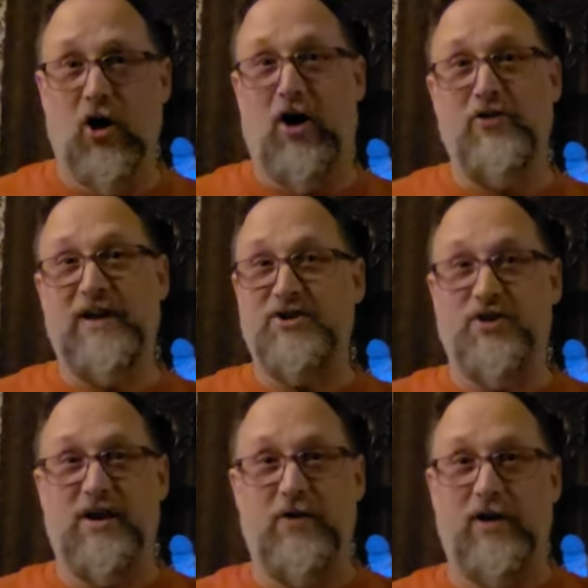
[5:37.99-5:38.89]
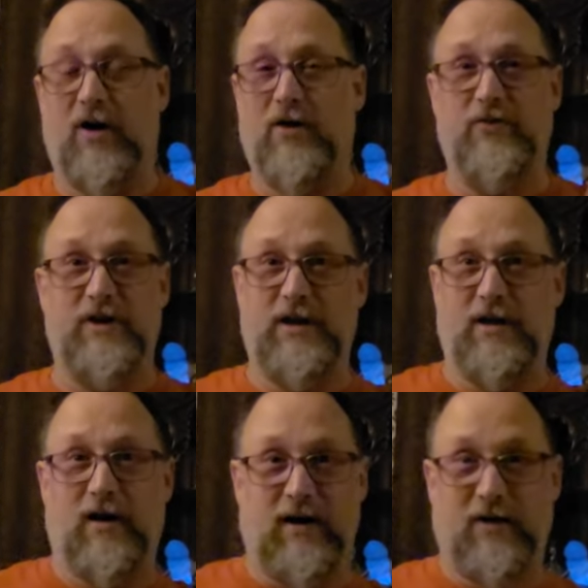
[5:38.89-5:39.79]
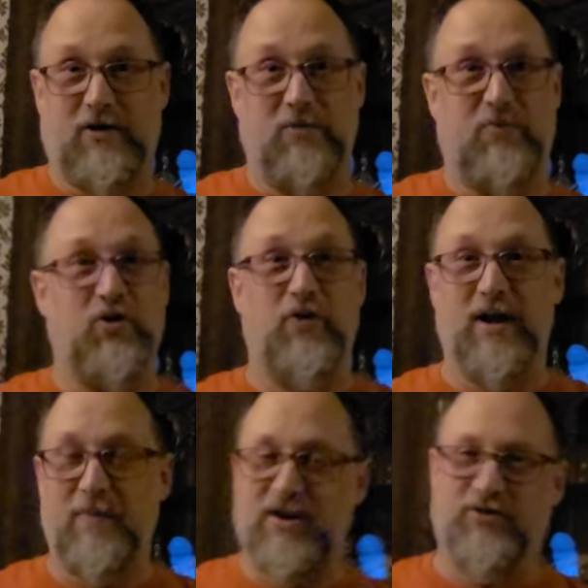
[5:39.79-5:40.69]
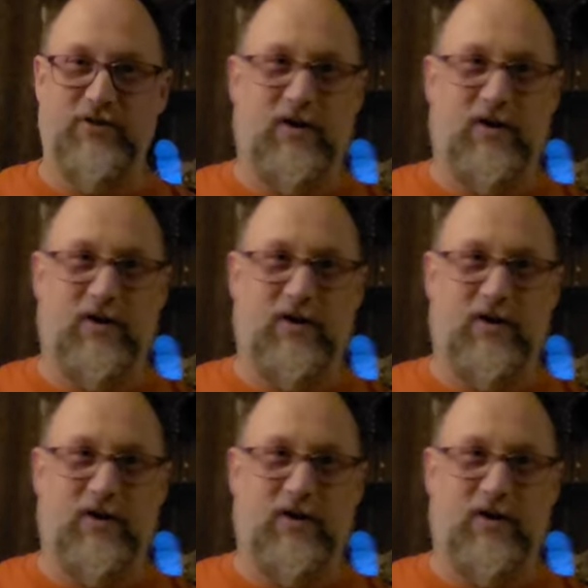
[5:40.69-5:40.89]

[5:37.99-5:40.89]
All the engineering, all the uh, computer animation,